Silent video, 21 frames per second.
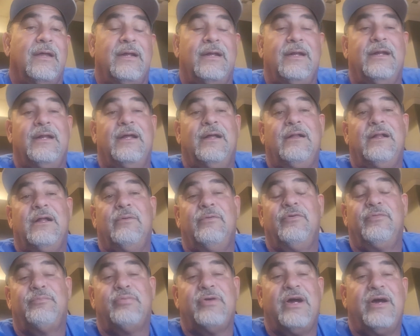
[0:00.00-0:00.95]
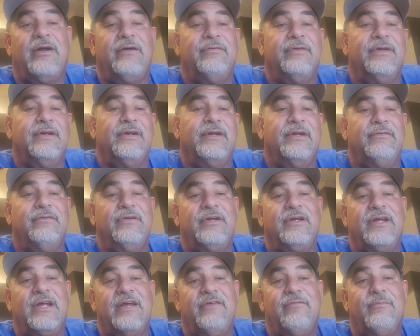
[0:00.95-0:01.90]
And hell, I was proud of it.
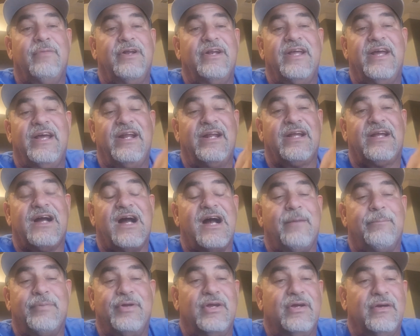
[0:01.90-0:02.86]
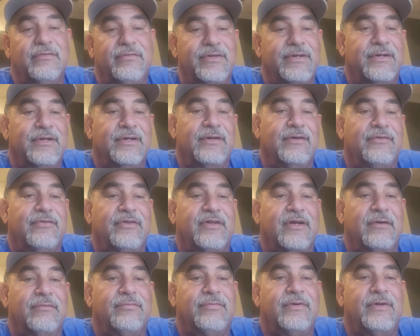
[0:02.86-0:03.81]
Even gave my dad a copy of it and
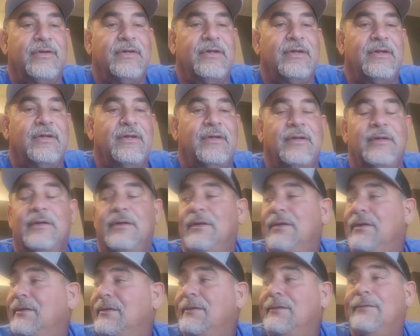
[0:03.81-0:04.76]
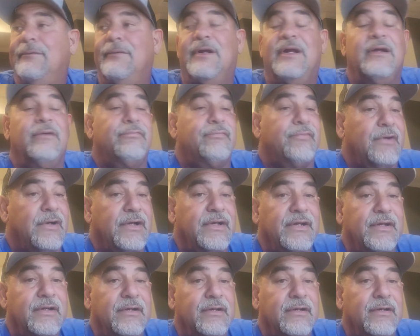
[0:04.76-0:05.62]
stuff. And when I find it,